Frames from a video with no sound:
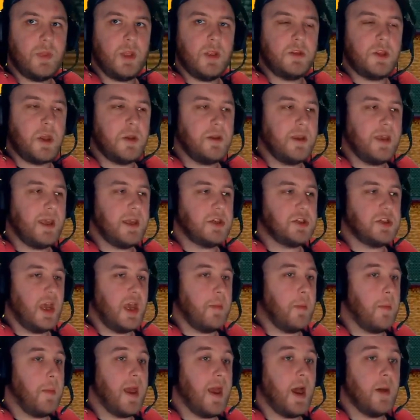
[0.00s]
Don't kink
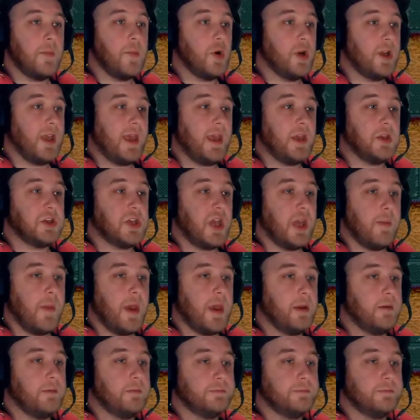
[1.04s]
shame. Mate, I'm not kink shaming.